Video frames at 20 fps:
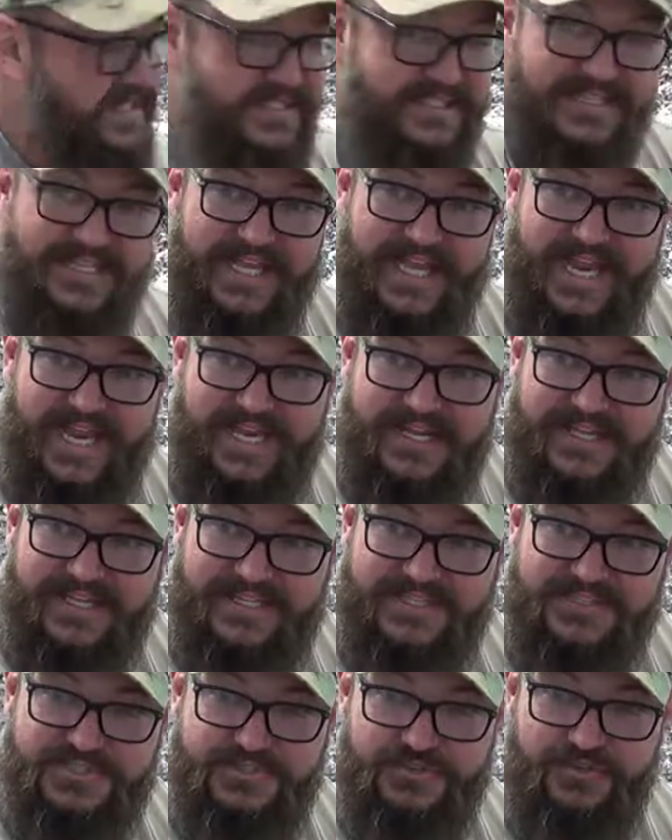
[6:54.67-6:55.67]
land,
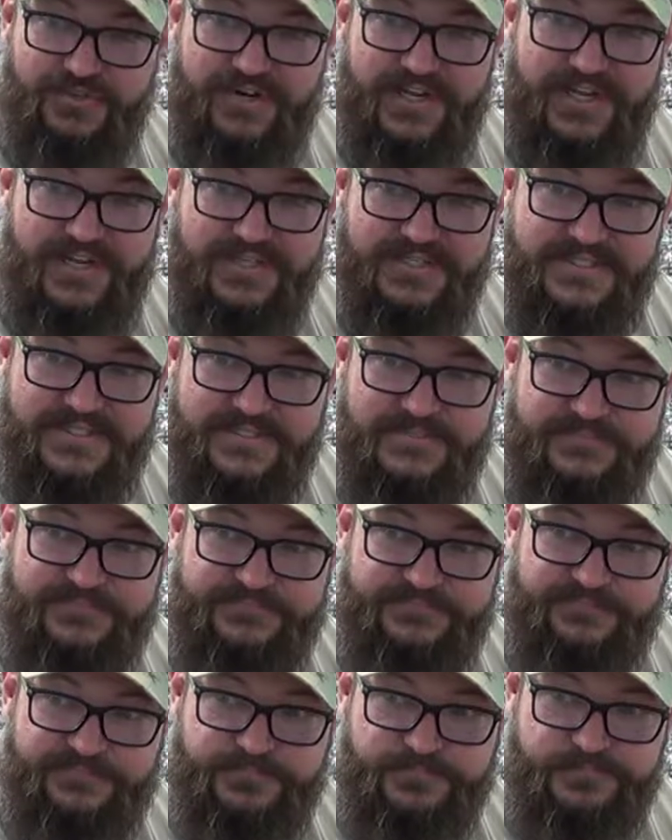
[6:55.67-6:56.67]
these trees,
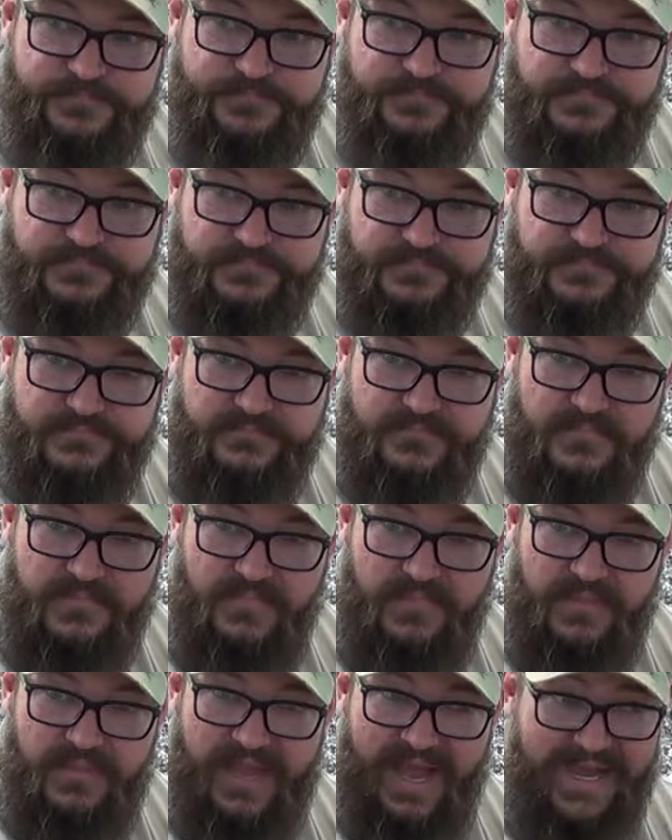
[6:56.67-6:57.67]

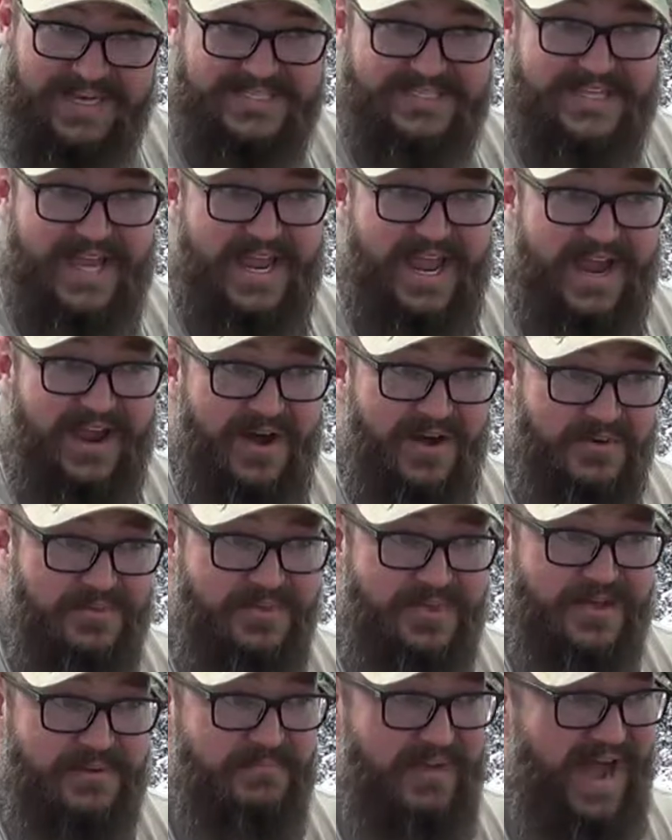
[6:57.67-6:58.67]
I say I own
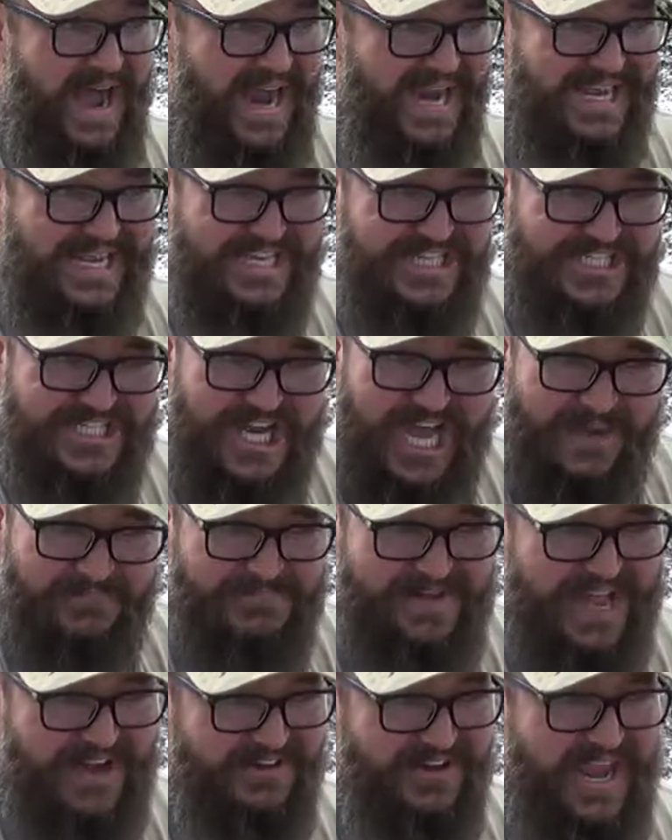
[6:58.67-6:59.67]
them. I can chop
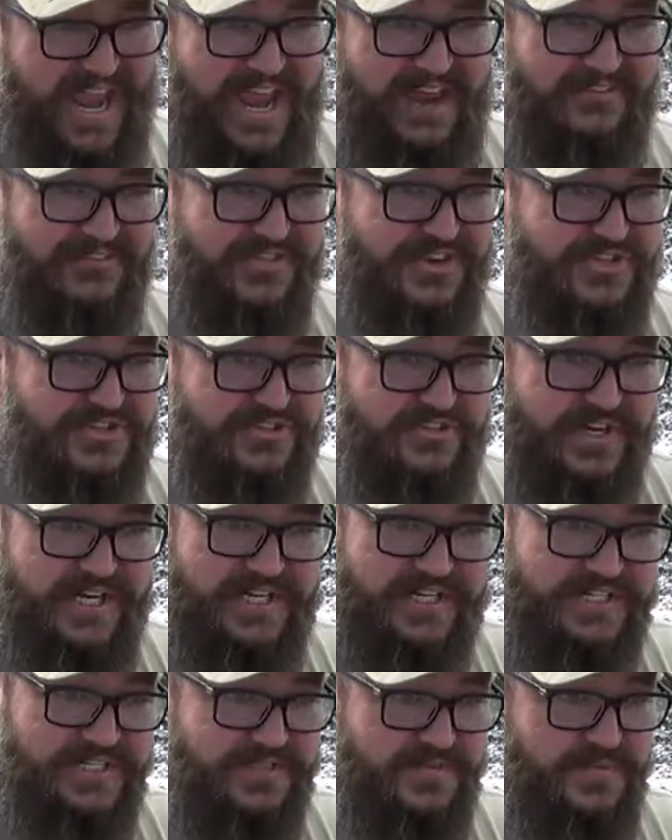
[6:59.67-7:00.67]
down every tree
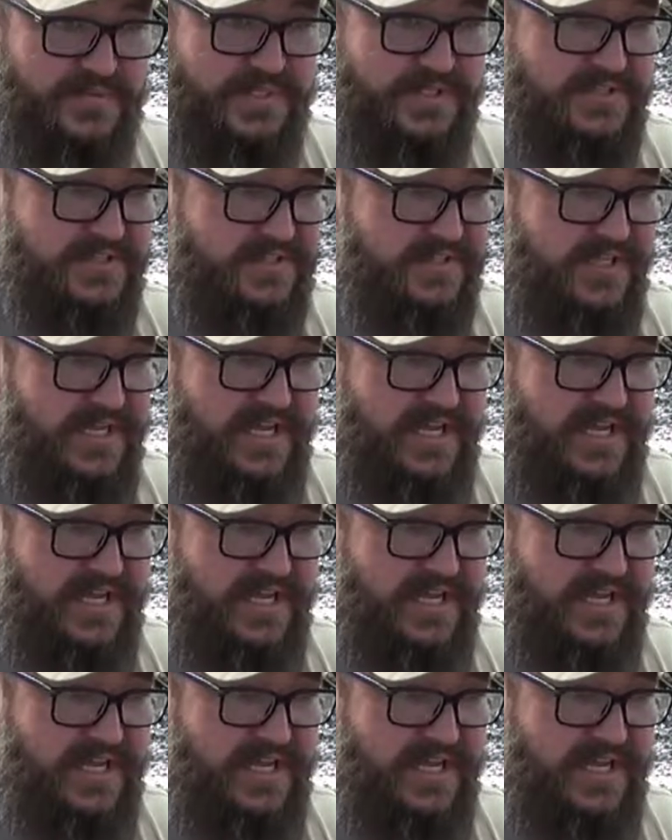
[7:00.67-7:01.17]
in this woods.